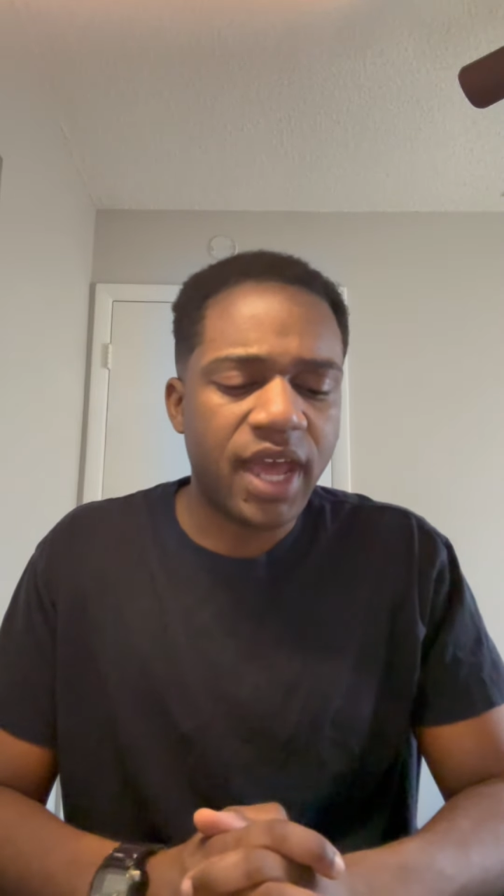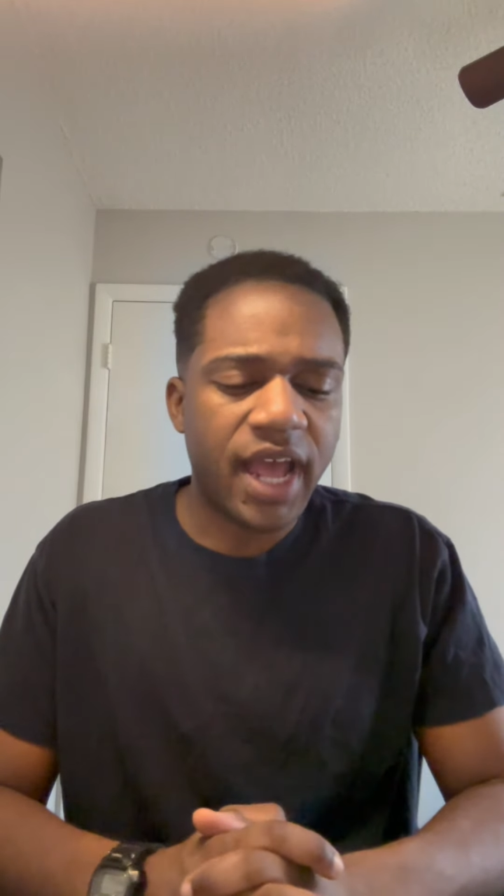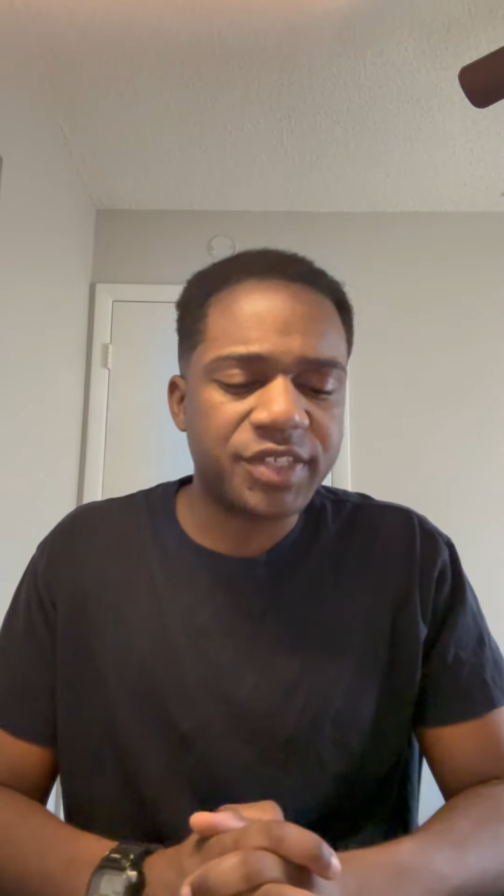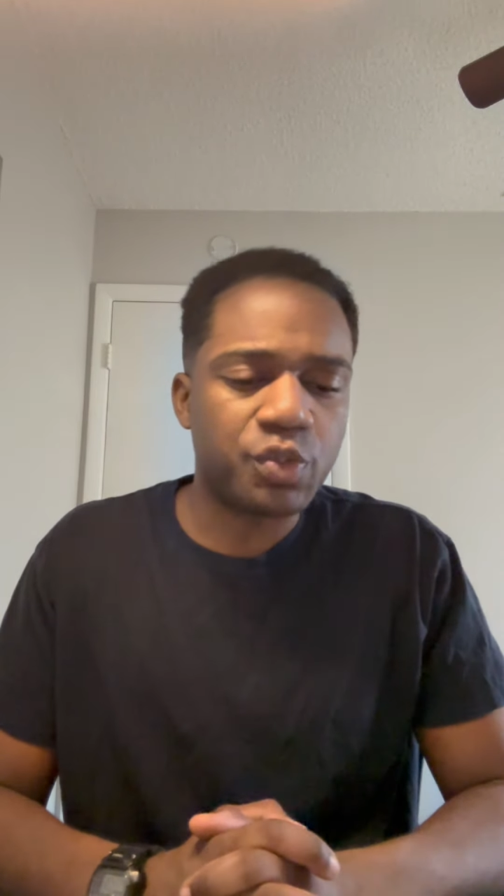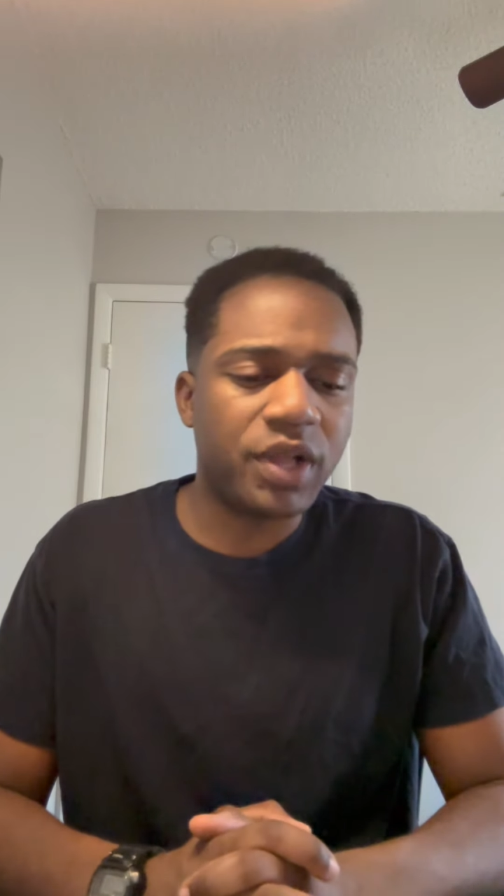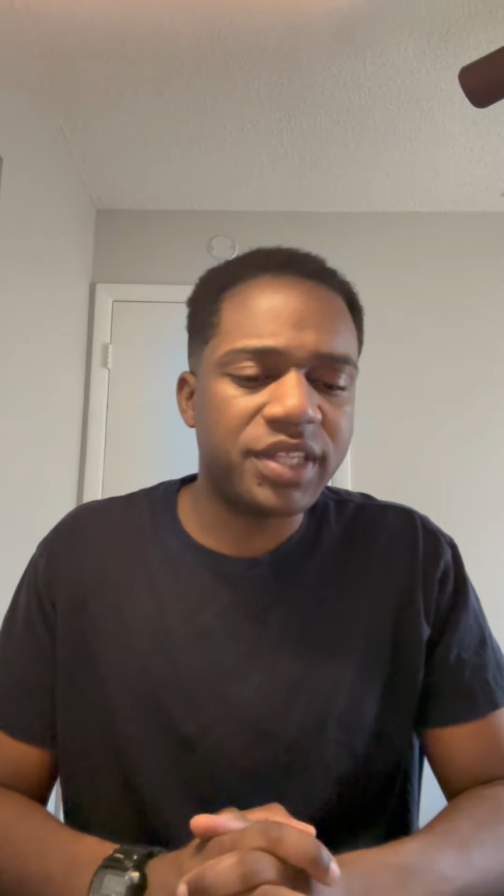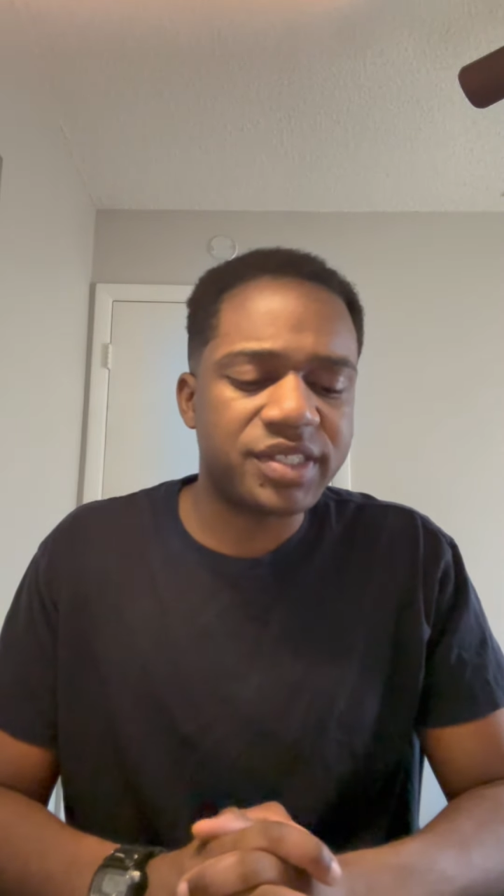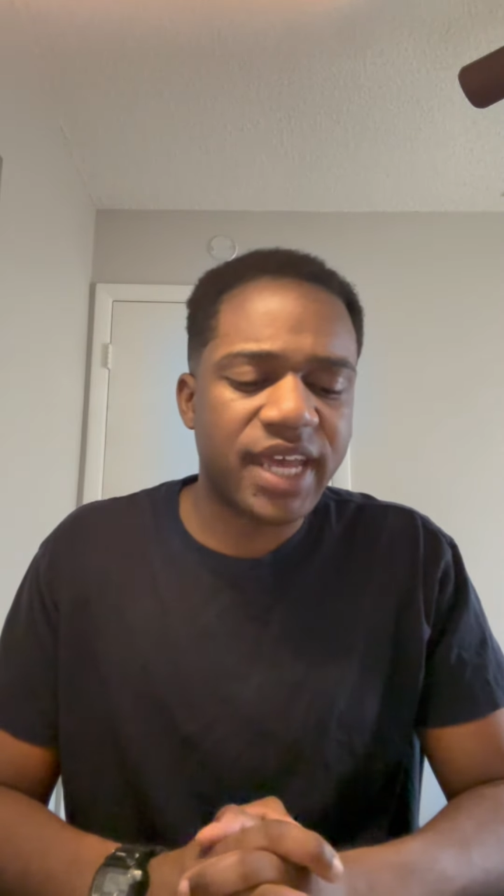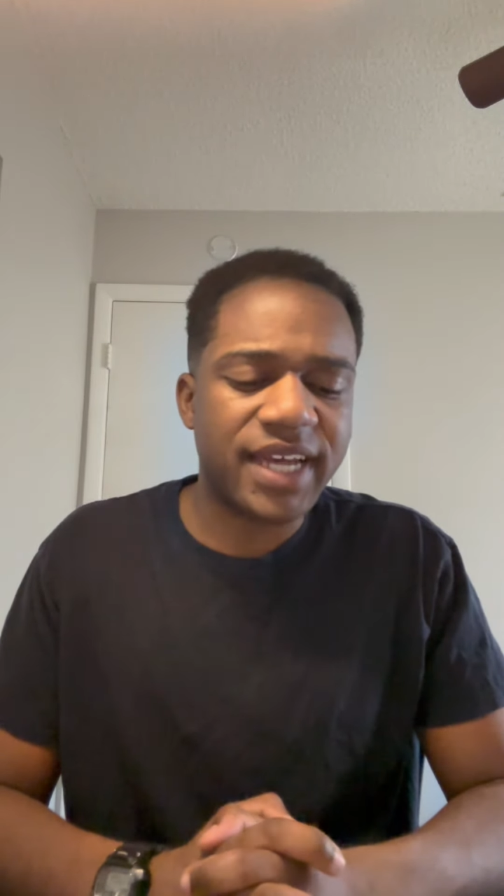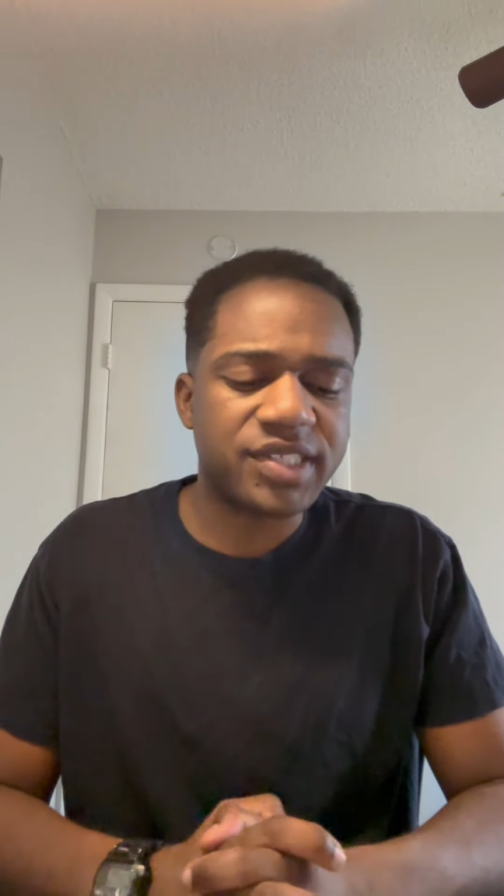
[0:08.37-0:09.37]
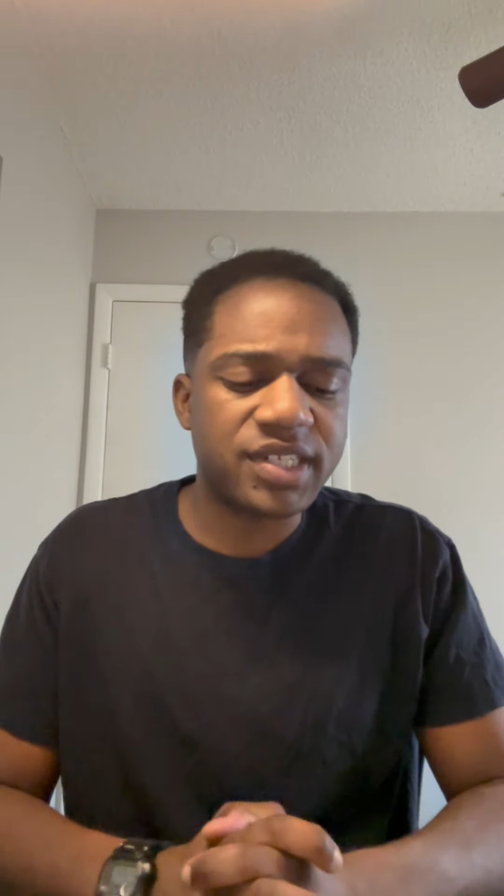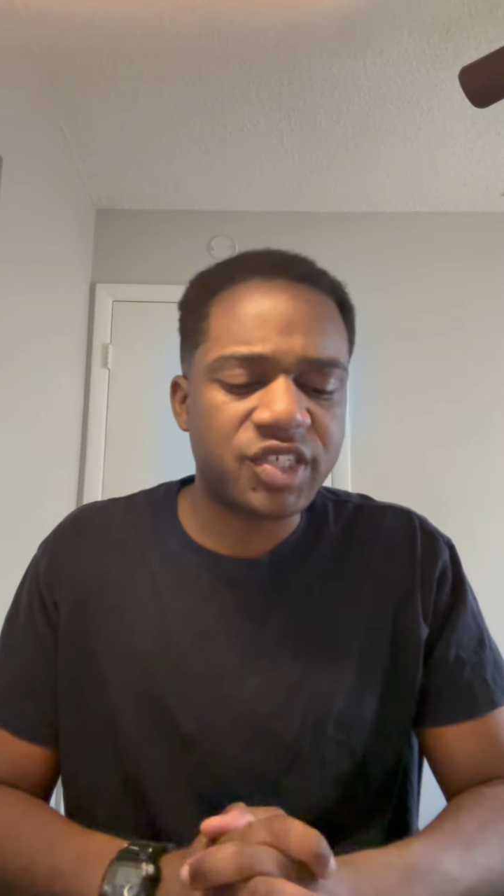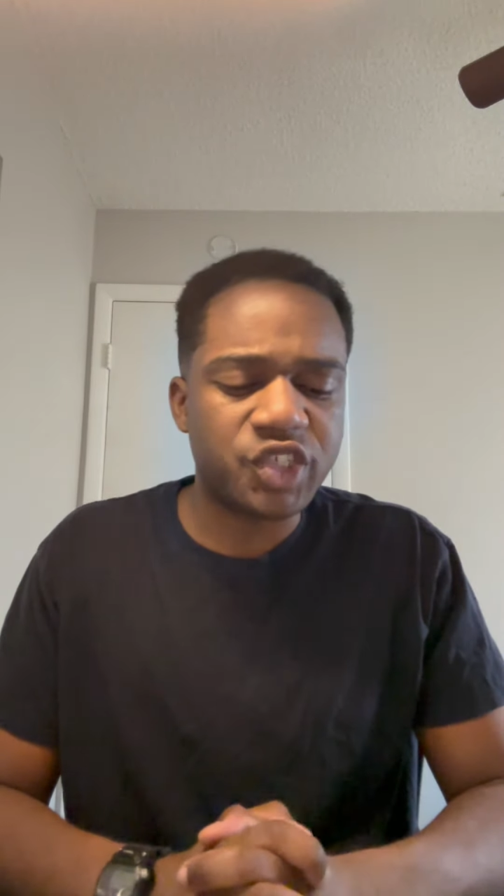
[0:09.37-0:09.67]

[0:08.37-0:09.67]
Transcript: as well as Exodus